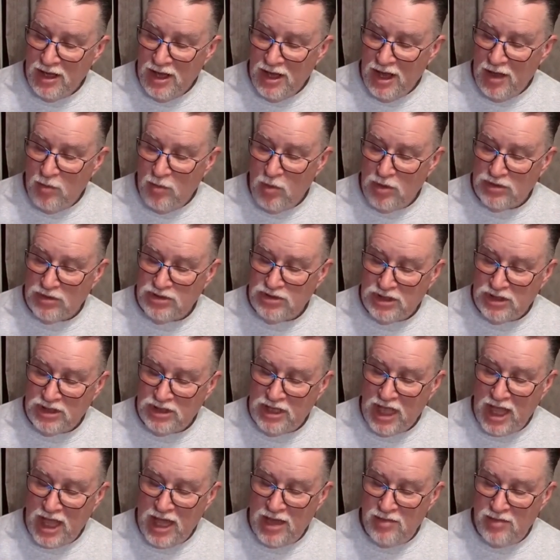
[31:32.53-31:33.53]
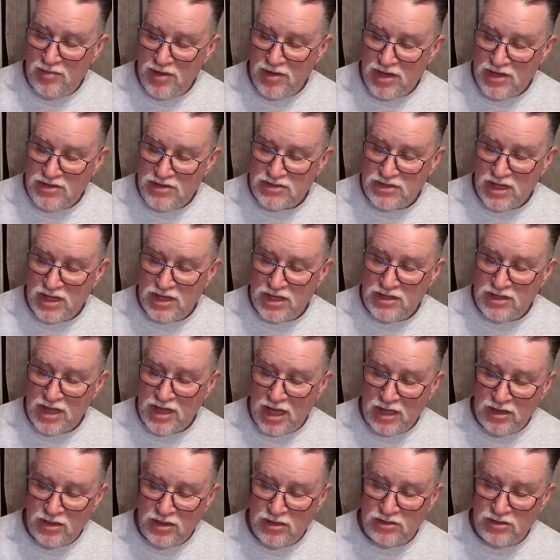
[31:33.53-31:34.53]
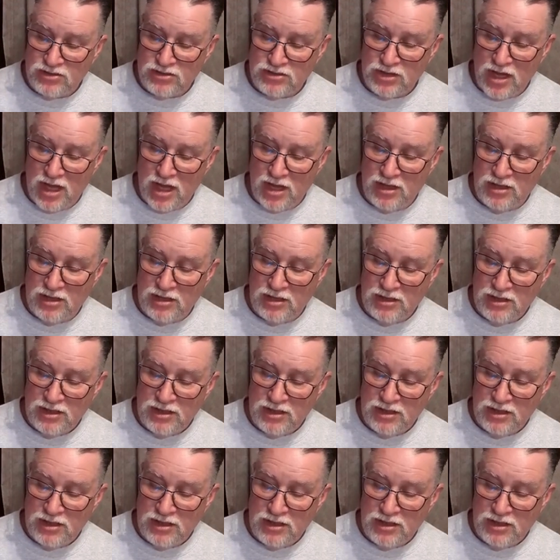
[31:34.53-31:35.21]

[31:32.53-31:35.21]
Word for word: And when she came, he said, Take your son.